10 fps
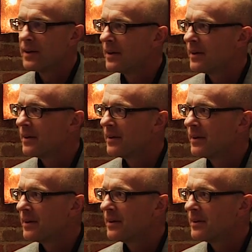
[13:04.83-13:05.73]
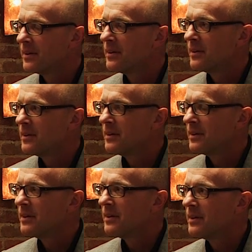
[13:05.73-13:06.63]

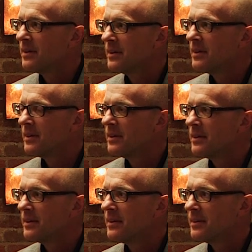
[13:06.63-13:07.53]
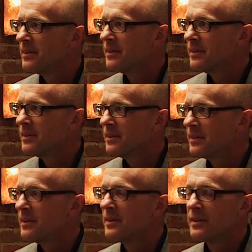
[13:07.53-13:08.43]

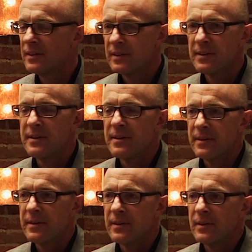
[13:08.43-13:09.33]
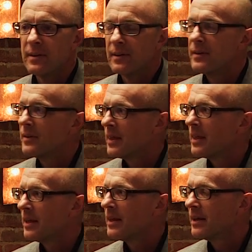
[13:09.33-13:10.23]

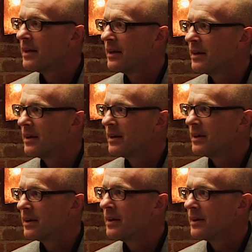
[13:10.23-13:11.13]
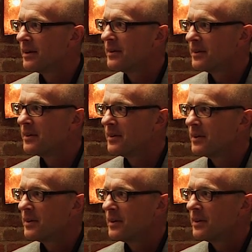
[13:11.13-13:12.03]

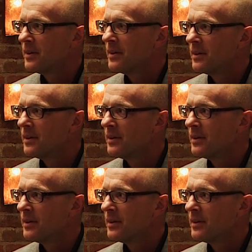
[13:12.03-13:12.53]
This person isn't speaking.